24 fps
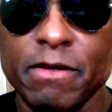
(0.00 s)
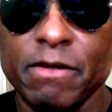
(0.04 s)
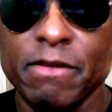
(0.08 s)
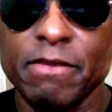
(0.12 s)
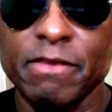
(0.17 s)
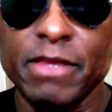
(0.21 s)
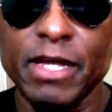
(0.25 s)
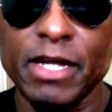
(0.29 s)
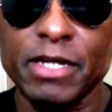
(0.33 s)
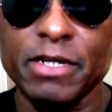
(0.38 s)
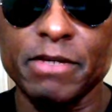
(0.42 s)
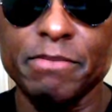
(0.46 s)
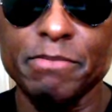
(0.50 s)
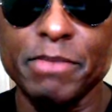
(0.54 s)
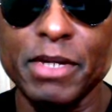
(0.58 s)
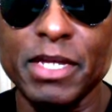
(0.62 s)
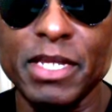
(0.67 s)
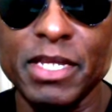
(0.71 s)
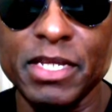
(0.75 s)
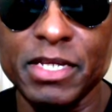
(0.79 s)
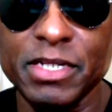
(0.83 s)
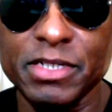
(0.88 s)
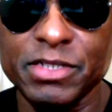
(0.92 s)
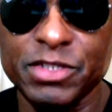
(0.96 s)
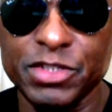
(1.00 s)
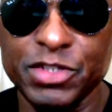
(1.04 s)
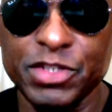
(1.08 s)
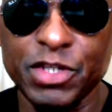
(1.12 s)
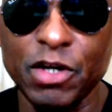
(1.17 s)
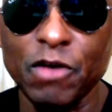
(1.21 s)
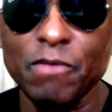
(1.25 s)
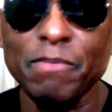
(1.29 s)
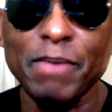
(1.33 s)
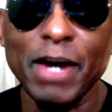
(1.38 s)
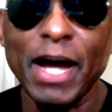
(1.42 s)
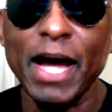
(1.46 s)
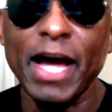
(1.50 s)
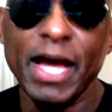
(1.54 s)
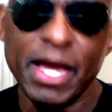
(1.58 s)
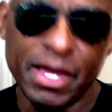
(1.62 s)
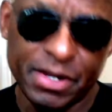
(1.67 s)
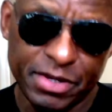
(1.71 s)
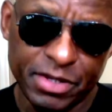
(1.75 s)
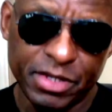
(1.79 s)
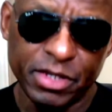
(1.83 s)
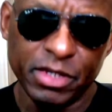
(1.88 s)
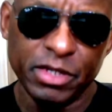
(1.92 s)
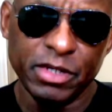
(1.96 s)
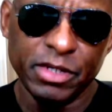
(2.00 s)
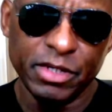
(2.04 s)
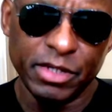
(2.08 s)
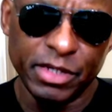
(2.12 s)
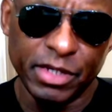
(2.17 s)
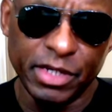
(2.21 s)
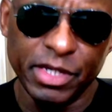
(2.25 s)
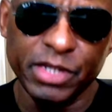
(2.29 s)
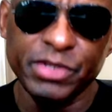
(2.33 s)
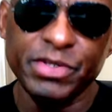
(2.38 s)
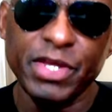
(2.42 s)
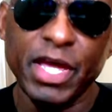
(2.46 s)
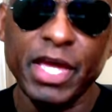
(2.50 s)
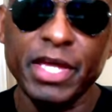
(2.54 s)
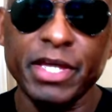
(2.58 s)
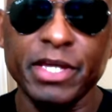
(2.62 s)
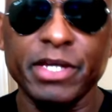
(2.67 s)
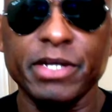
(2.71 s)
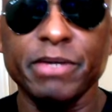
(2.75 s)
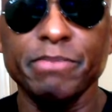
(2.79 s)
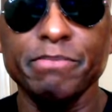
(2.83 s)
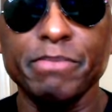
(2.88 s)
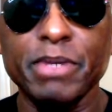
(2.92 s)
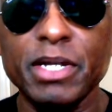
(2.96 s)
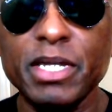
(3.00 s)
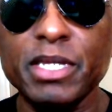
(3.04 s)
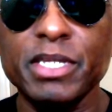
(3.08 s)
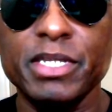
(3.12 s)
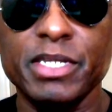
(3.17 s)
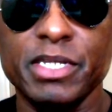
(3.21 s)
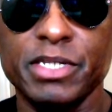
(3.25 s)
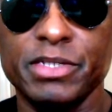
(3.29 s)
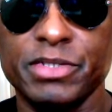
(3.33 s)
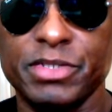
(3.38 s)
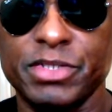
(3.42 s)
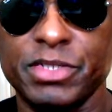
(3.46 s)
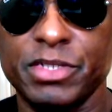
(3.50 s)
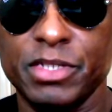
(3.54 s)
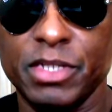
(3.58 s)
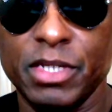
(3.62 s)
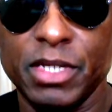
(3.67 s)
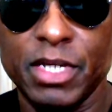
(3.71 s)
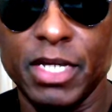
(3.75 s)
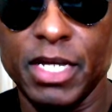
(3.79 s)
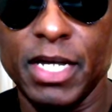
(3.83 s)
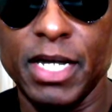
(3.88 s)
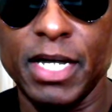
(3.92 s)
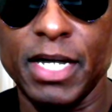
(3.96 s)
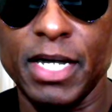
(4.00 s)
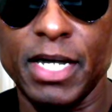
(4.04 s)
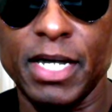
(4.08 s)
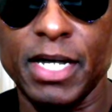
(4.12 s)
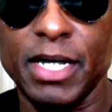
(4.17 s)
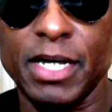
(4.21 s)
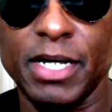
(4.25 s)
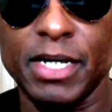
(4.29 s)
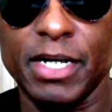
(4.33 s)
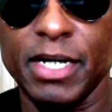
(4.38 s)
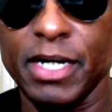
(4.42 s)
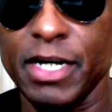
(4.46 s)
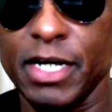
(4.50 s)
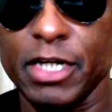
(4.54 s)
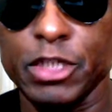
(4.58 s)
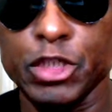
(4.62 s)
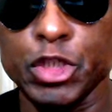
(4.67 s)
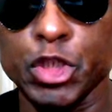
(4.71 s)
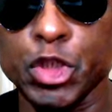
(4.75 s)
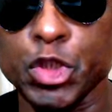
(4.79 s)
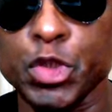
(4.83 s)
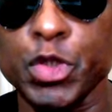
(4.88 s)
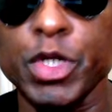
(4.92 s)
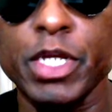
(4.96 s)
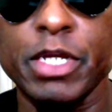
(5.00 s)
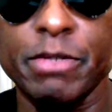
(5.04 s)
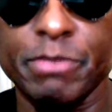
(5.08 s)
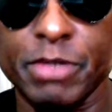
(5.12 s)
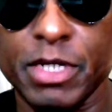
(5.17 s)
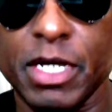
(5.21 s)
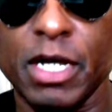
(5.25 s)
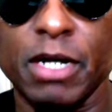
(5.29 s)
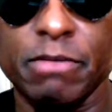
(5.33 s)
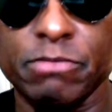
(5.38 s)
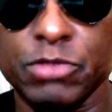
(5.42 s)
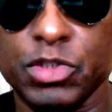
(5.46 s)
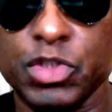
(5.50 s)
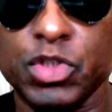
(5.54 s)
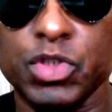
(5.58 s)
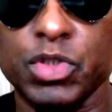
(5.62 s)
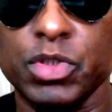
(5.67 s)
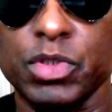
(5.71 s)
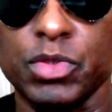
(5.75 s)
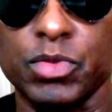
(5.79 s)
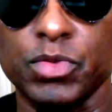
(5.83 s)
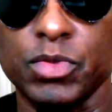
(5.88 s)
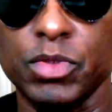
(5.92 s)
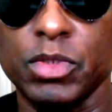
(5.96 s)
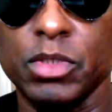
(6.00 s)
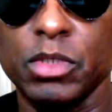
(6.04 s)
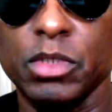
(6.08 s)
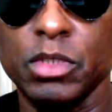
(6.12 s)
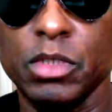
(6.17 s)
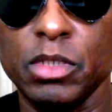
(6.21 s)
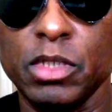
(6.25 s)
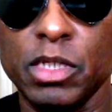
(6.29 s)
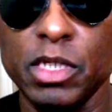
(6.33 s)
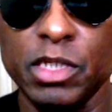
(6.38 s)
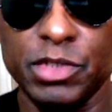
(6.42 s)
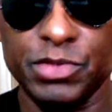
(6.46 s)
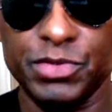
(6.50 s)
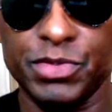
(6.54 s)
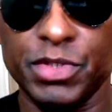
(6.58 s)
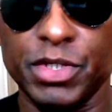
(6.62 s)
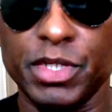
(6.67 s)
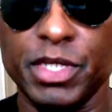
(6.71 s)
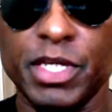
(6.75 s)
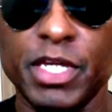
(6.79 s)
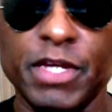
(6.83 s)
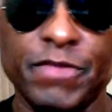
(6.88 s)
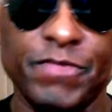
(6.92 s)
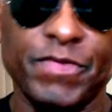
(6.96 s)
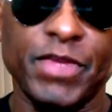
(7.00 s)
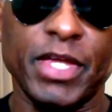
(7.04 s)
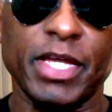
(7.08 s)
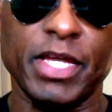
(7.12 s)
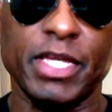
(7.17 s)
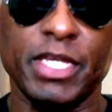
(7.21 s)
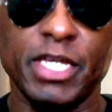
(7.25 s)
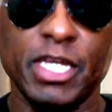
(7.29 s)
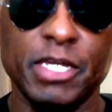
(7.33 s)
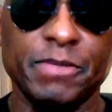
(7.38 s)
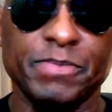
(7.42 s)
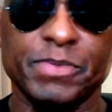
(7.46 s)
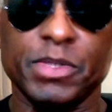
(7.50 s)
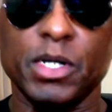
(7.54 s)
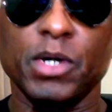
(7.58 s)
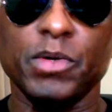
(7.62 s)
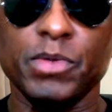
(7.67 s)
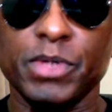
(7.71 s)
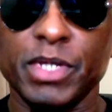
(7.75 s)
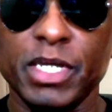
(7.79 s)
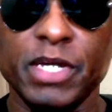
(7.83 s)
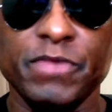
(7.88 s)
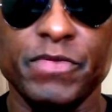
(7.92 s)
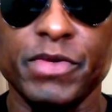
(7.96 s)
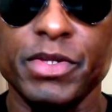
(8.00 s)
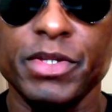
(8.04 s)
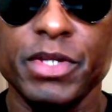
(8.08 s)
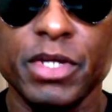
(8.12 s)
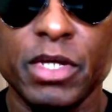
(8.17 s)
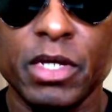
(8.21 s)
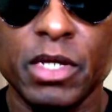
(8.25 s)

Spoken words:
That comedians, Joe Biden is a comedian's dream come true. He's the gift that keeps on giving.